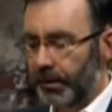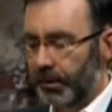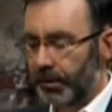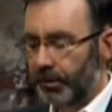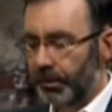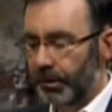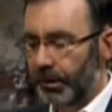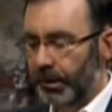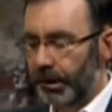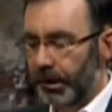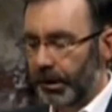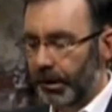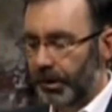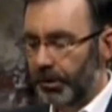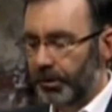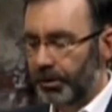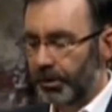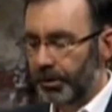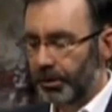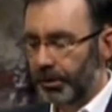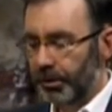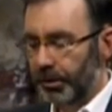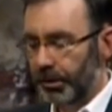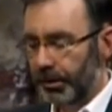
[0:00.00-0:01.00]
that when the earth
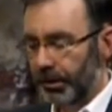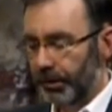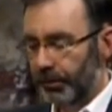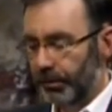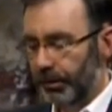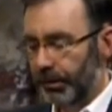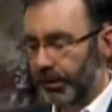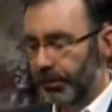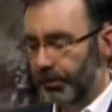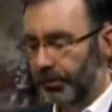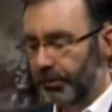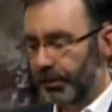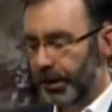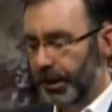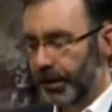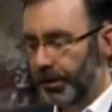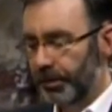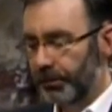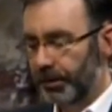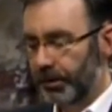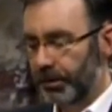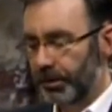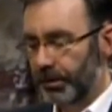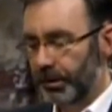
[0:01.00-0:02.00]
shook with the crash
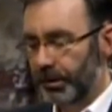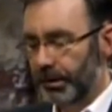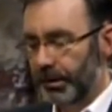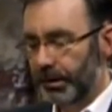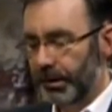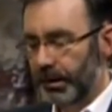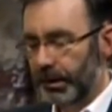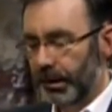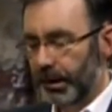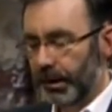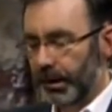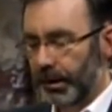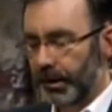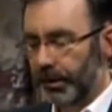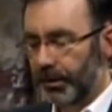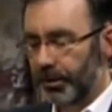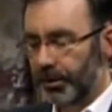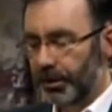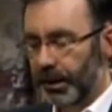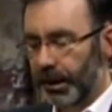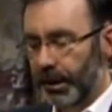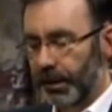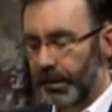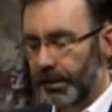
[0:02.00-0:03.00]
of the guns, the
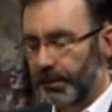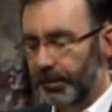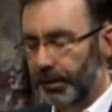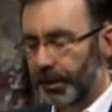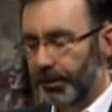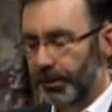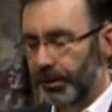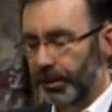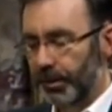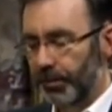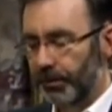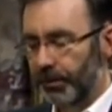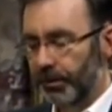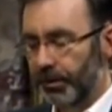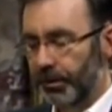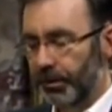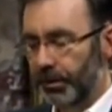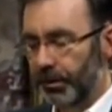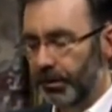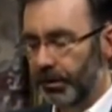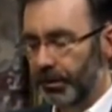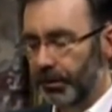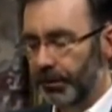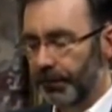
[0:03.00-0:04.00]
chalice might be
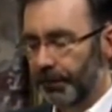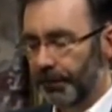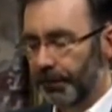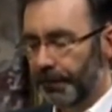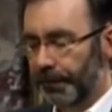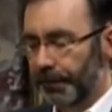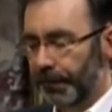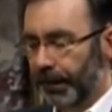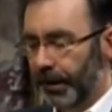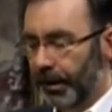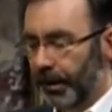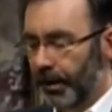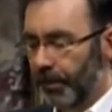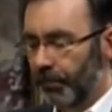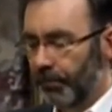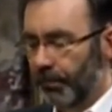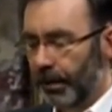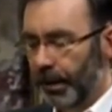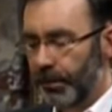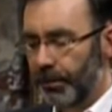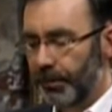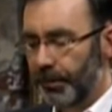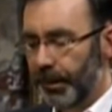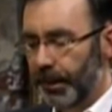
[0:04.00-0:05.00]
overturned.
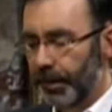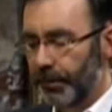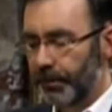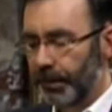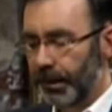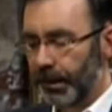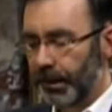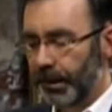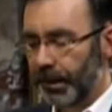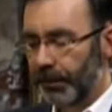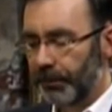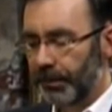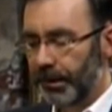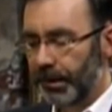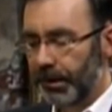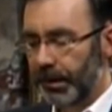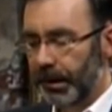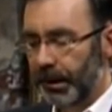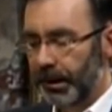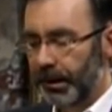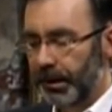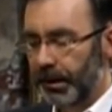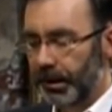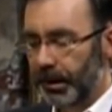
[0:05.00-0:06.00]
Round about me on every
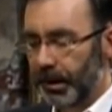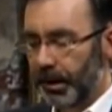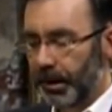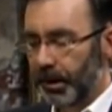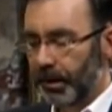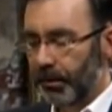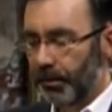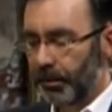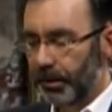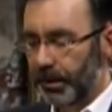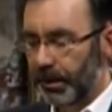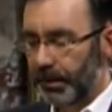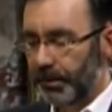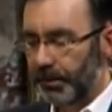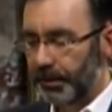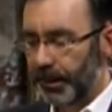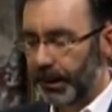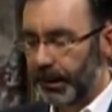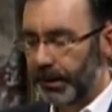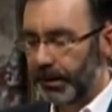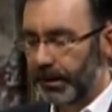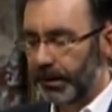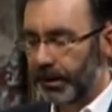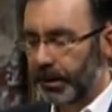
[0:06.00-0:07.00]
side was the
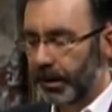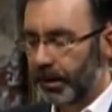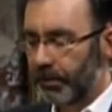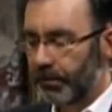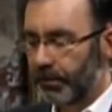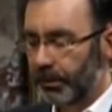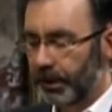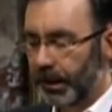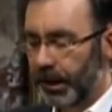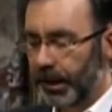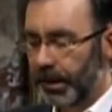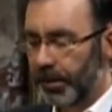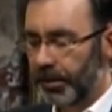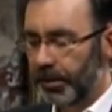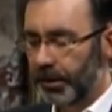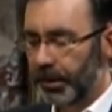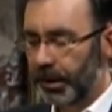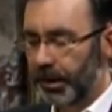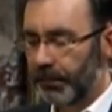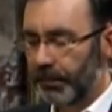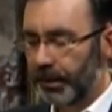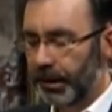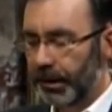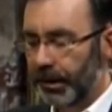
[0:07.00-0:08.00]
biggest congregation I
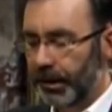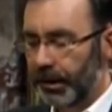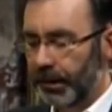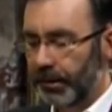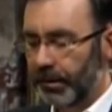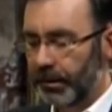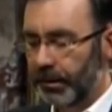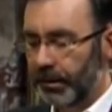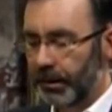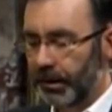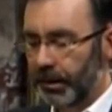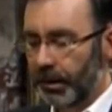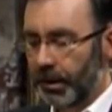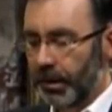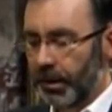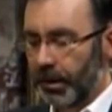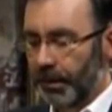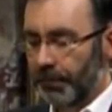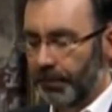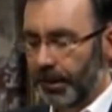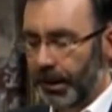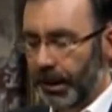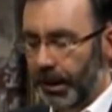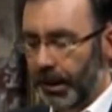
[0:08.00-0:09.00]
ever had.
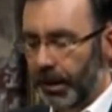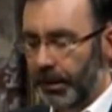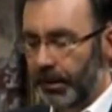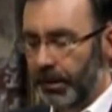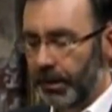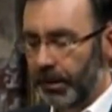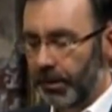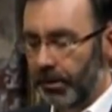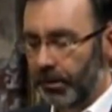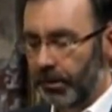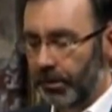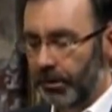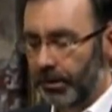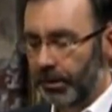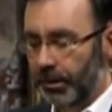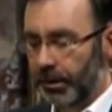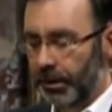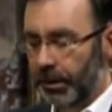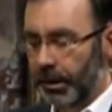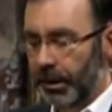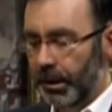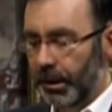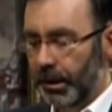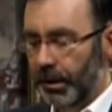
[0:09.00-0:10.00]
Behind the altar,
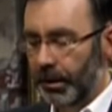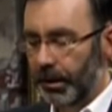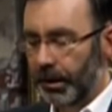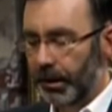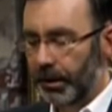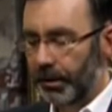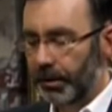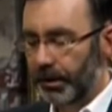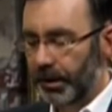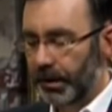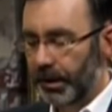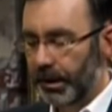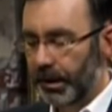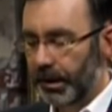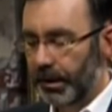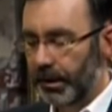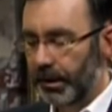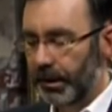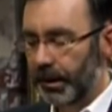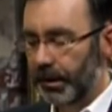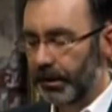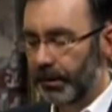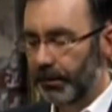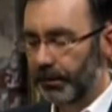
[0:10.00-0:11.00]
on either side
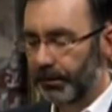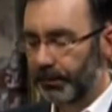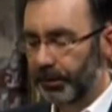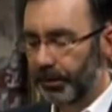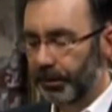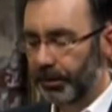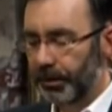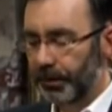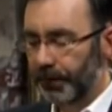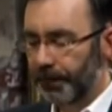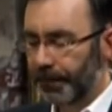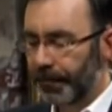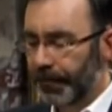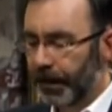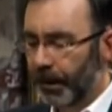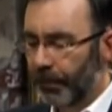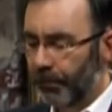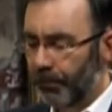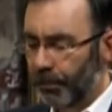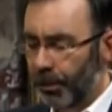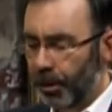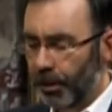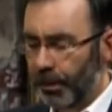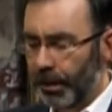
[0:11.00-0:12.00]
and in front,
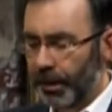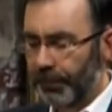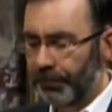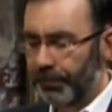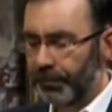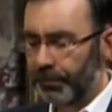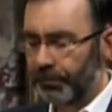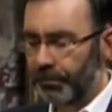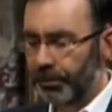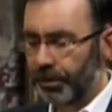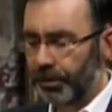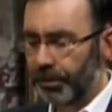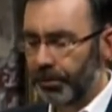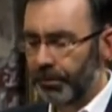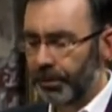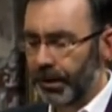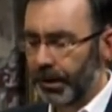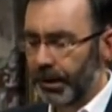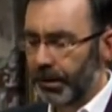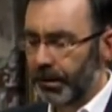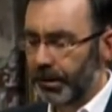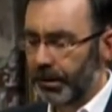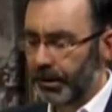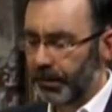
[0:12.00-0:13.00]
row after row,
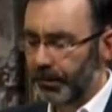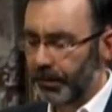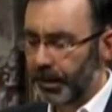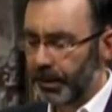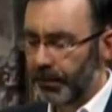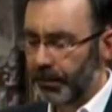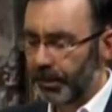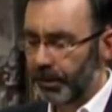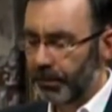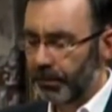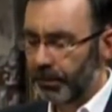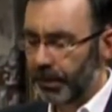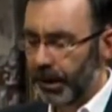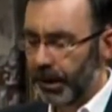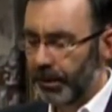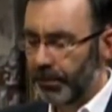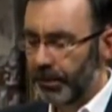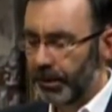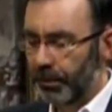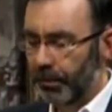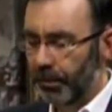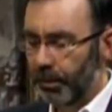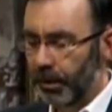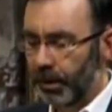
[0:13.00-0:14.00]
sometimes
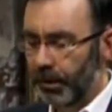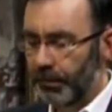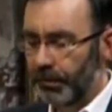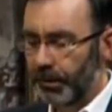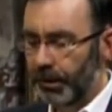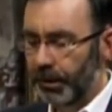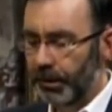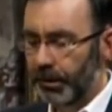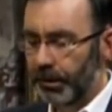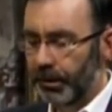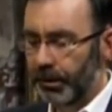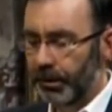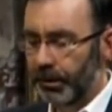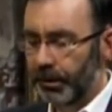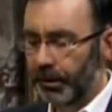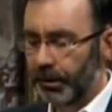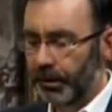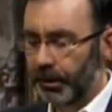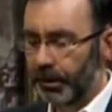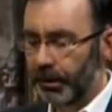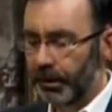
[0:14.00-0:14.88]
crowding one upon the other,